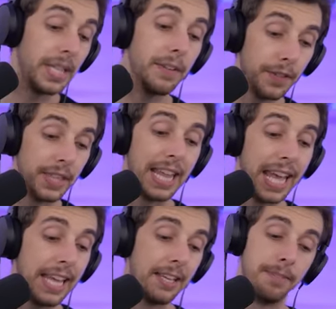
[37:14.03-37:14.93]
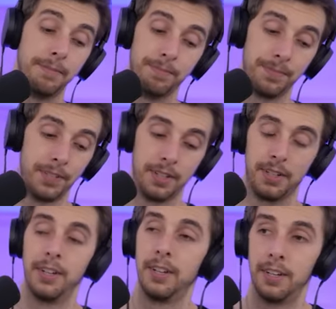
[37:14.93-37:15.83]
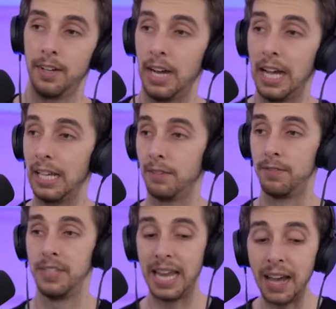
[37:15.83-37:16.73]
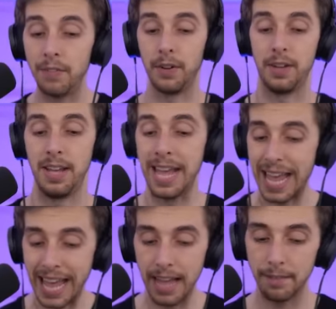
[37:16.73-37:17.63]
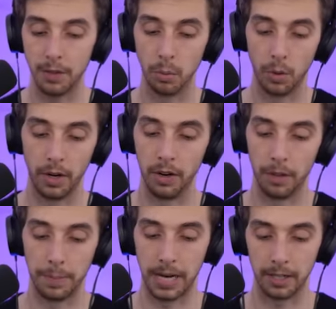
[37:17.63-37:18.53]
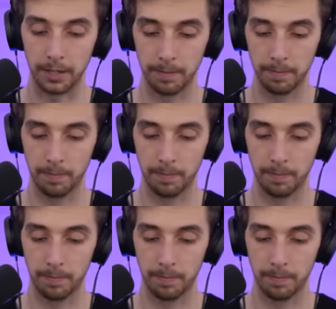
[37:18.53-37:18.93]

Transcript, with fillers: Even then, I have never, ever won another pack.